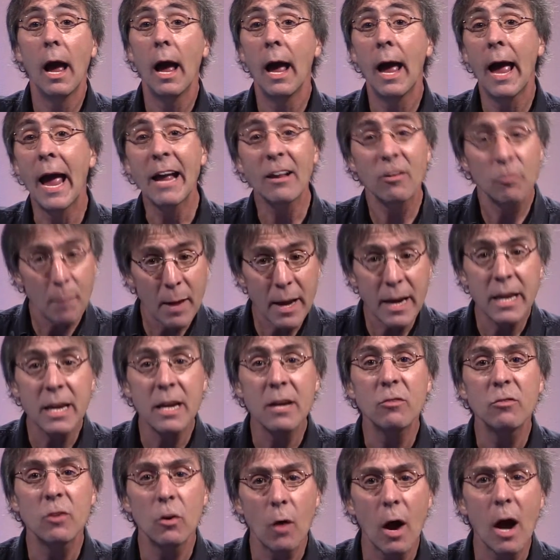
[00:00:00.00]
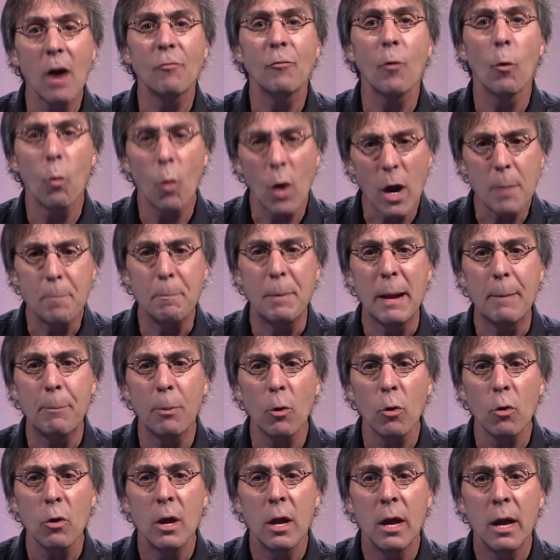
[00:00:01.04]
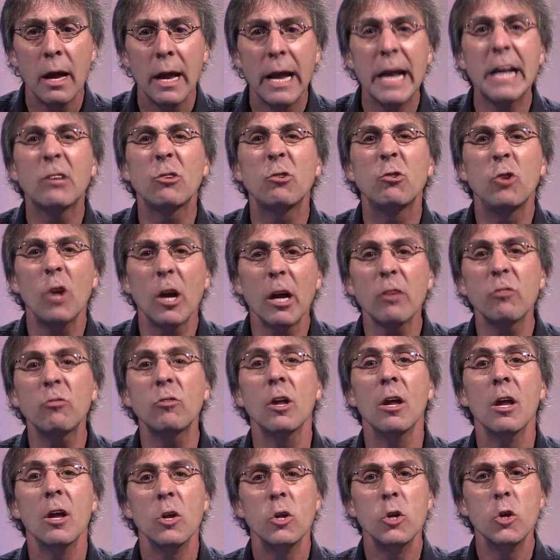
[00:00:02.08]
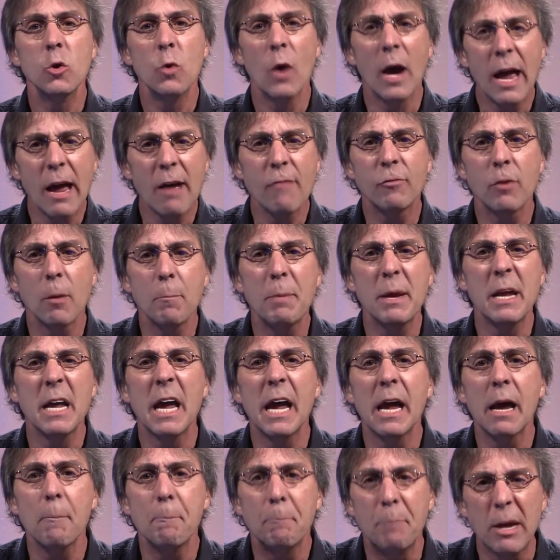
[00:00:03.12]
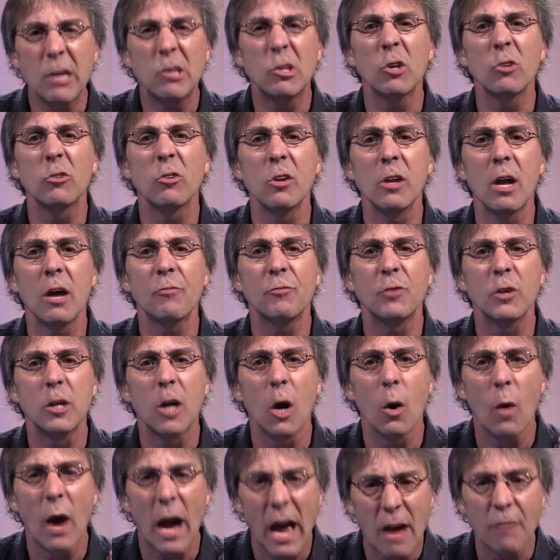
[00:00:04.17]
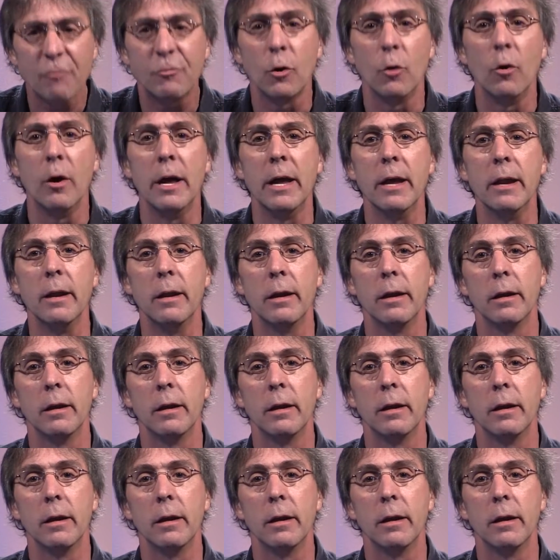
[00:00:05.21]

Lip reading: as many as there are for white people. It's just you have to be ambitious enough to go after it.